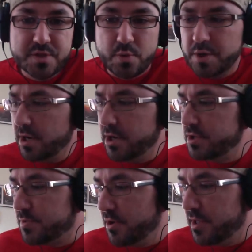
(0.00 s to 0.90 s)
so, what, are you
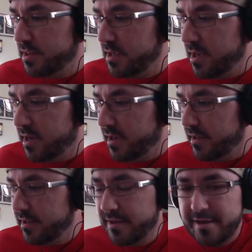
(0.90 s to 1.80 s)
smoking That's the? A good uh,
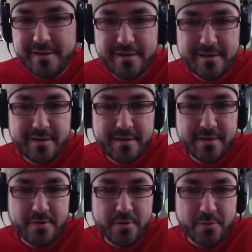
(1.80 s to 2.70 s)
review though, right?
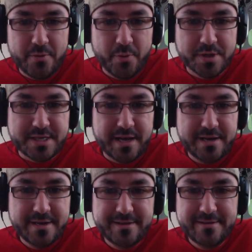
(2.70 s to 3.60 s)
What's
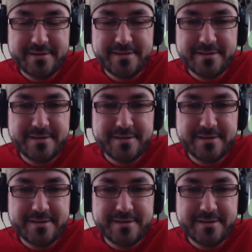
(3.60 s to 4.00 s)
that? That's a